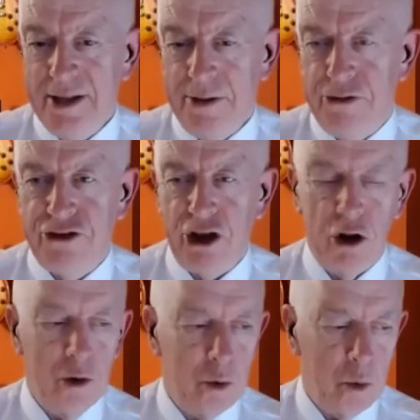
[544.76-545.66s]

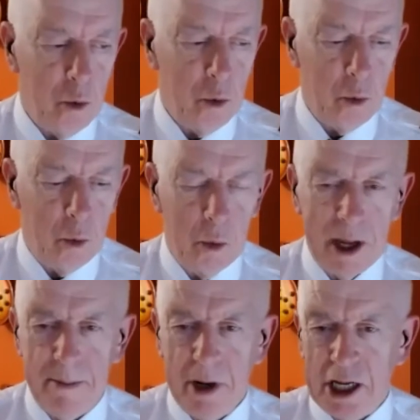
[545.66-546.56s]
So
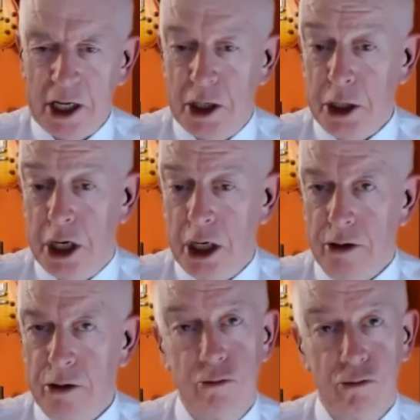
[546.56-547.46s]
we might
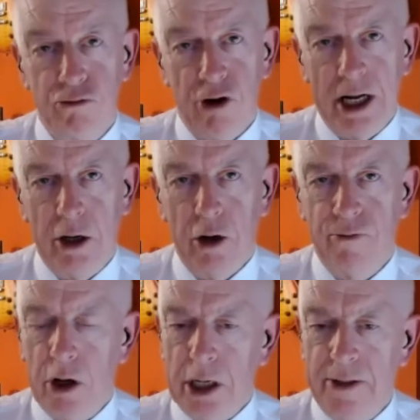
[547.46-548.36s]
conclude, rightly or
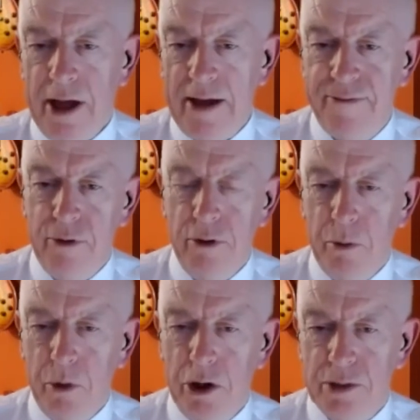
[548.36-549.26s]
wrongly, therefore the
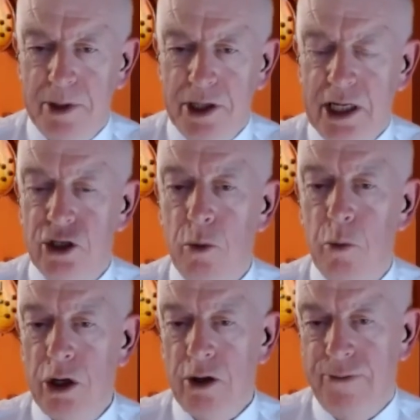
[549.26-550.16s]
world's potential
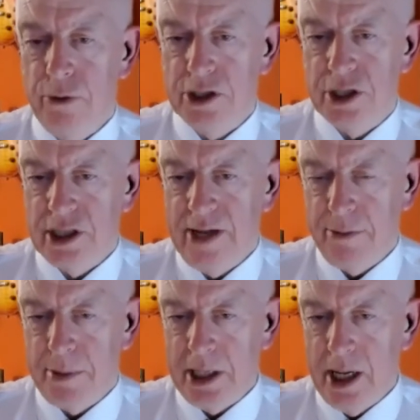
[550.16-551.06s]
workforce has never
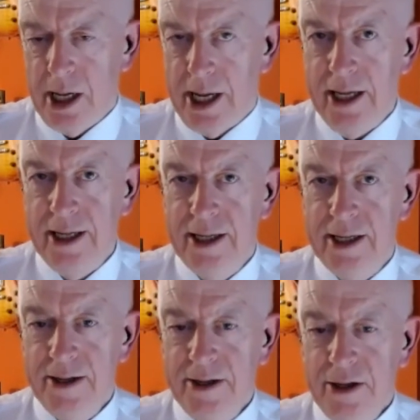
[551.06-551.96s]
been higher.
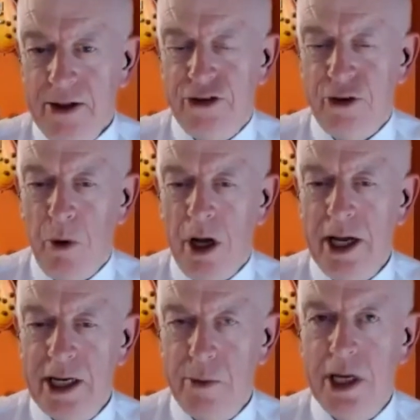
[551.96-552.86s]
Mm-hmm. So
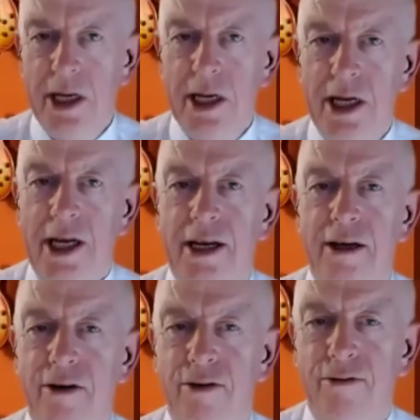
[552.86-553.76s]
why do we need
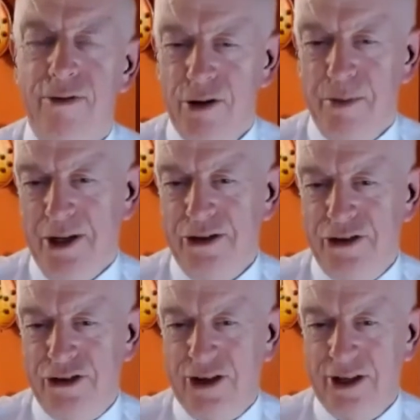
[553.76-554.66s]
robots?